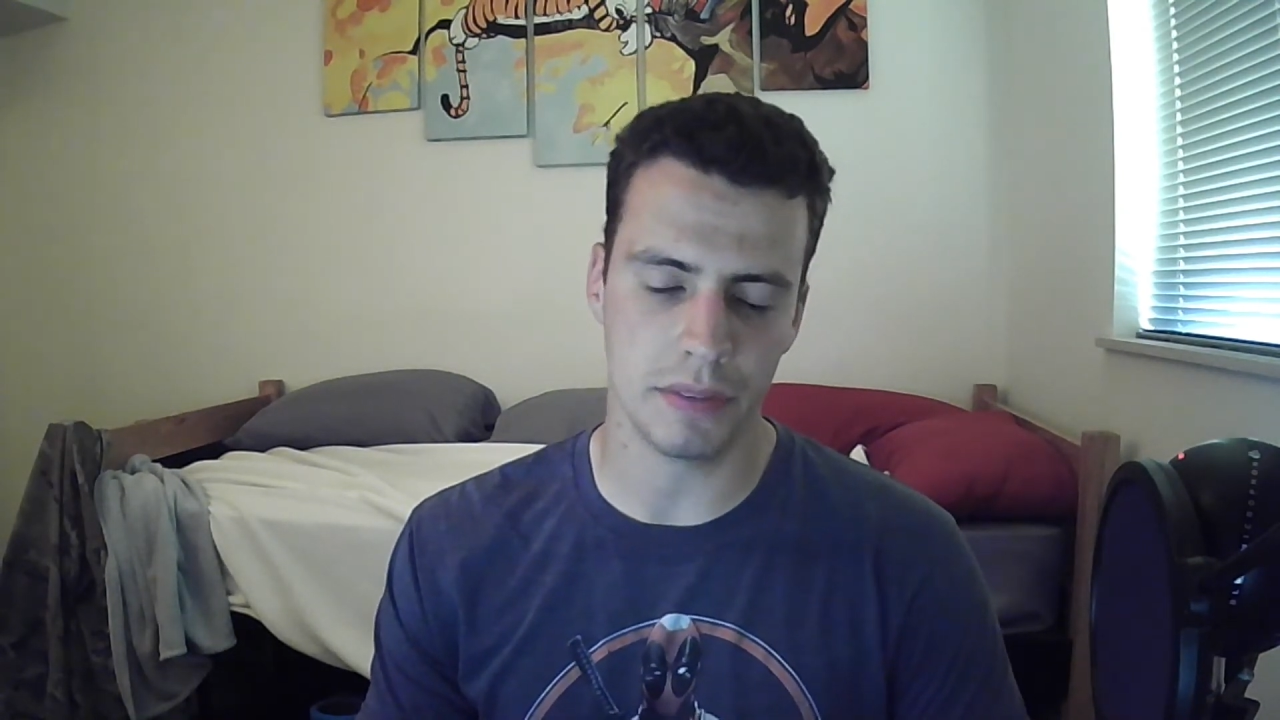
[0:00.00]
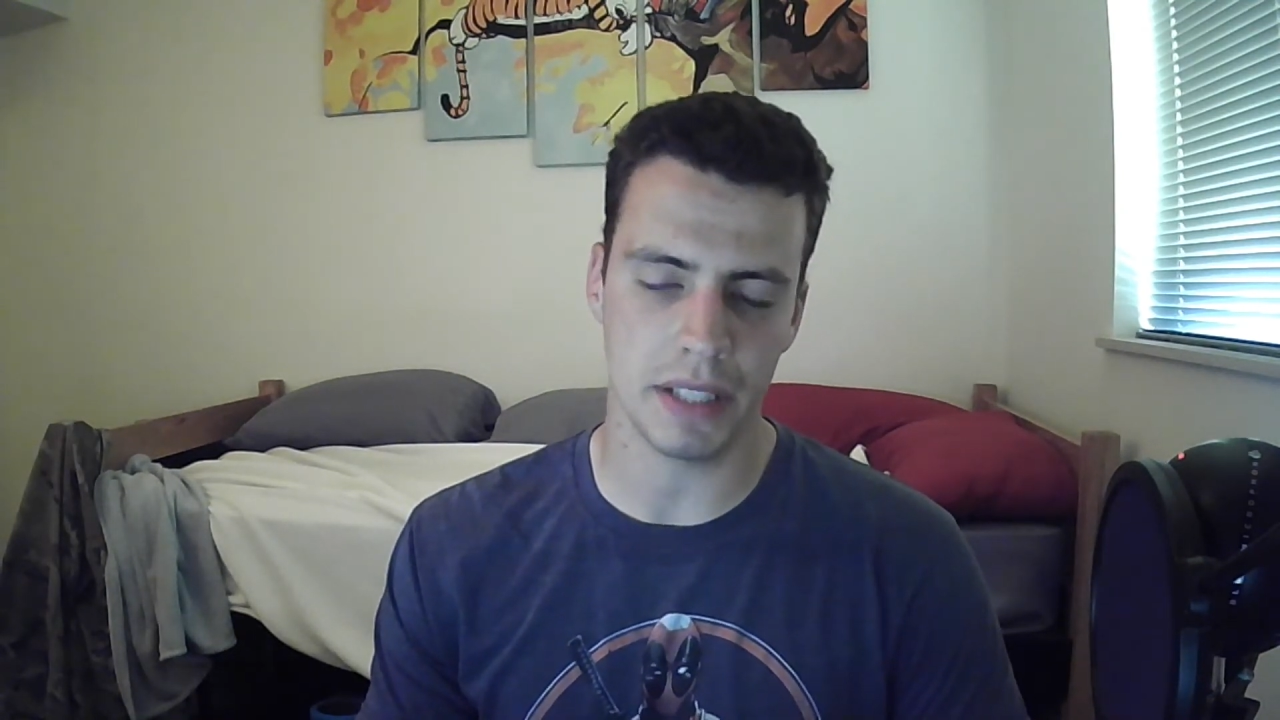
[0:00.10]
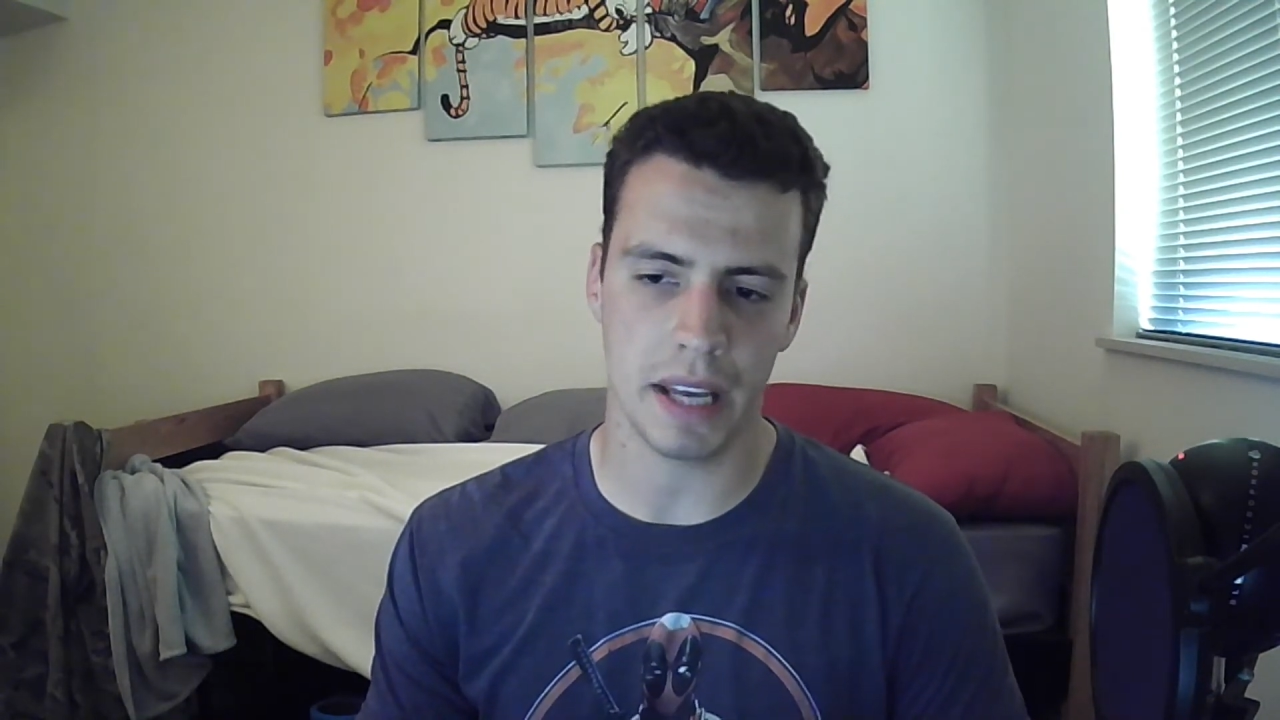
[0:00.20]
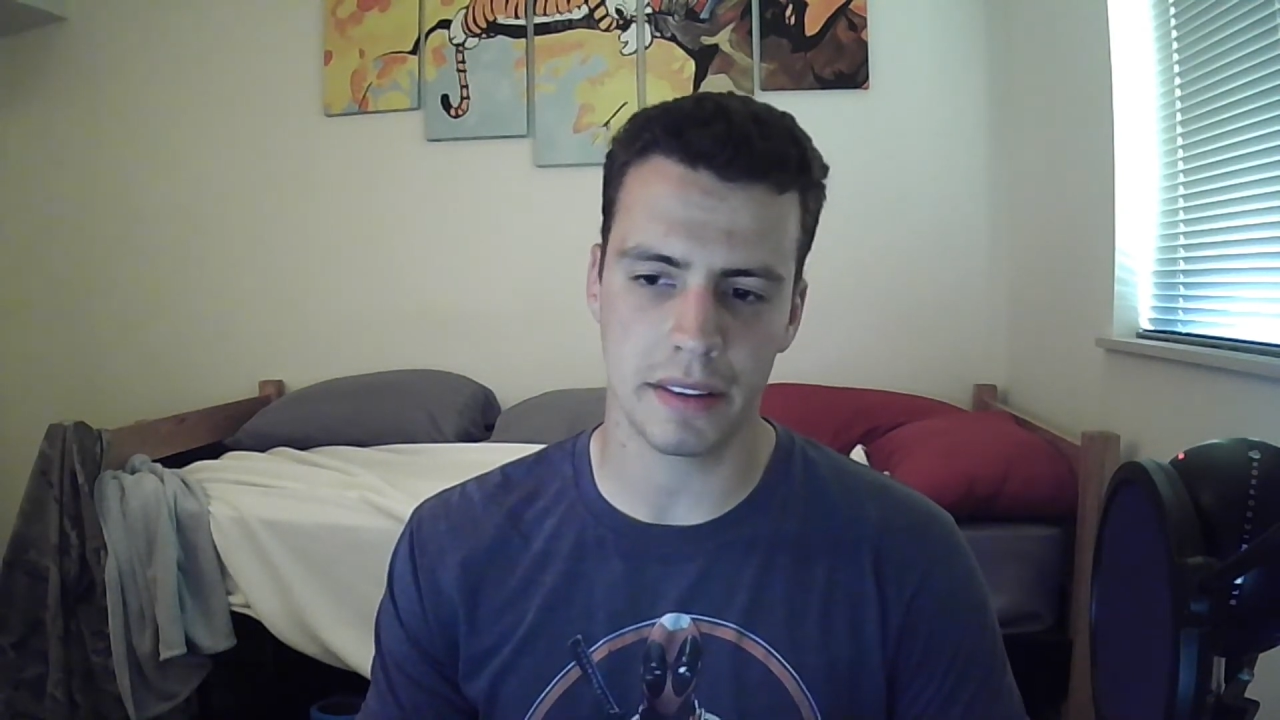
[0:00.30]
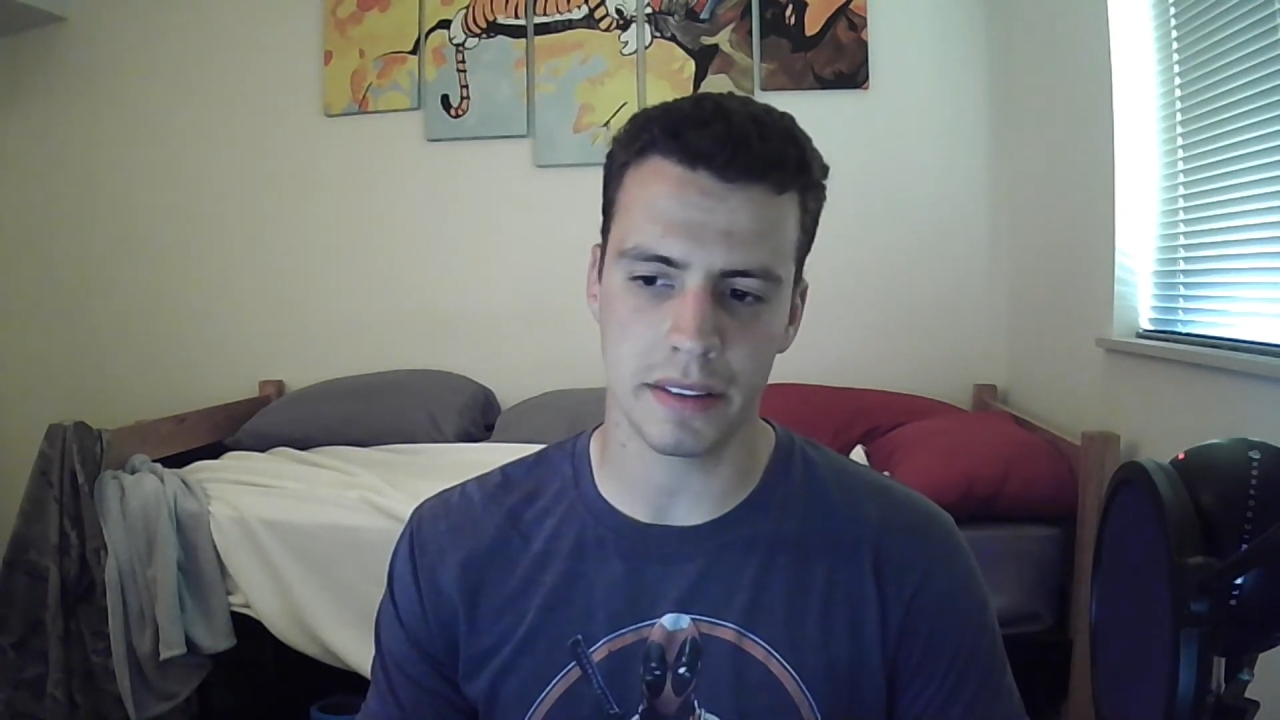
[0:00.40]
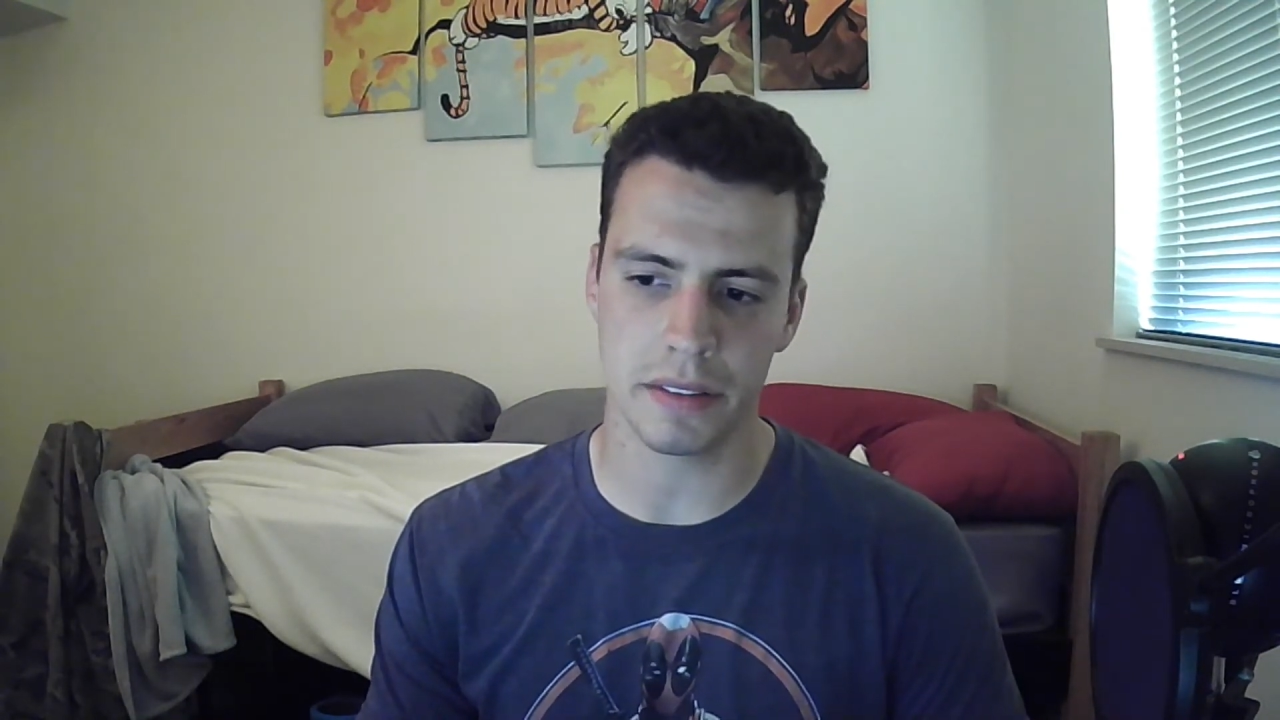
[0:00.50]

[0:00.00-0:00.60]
death